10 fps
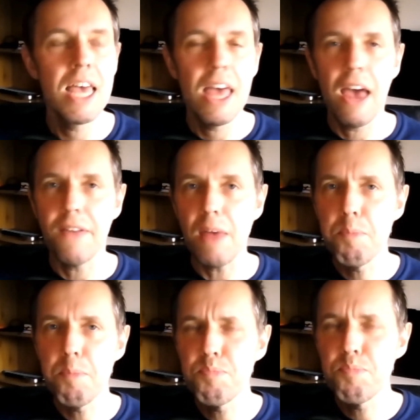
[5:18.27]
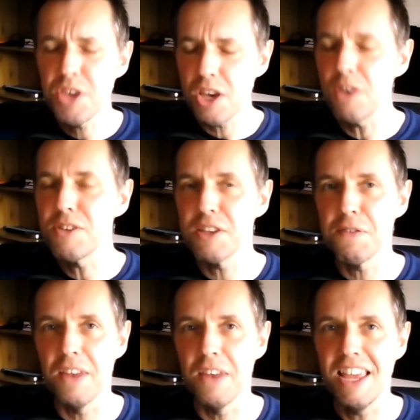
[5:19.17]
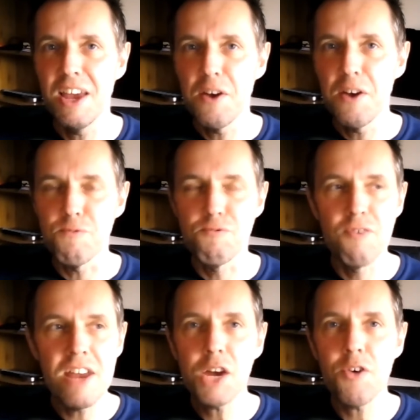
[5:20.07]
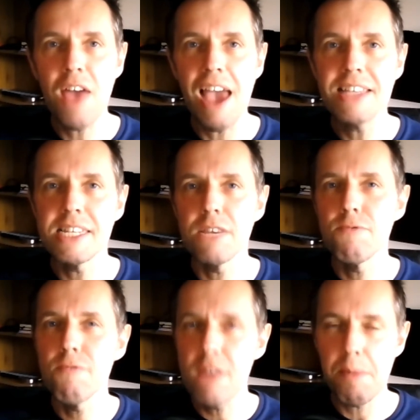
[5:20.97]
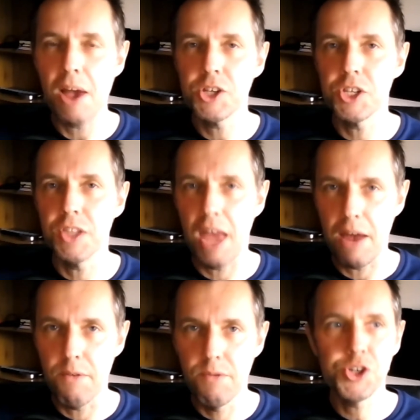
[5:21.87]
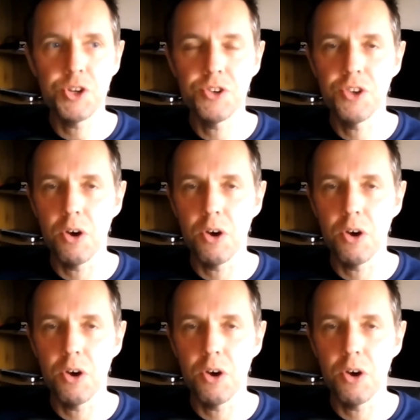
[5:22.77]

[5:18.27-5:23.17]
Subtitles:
and they beautifully recreated and reimagined that original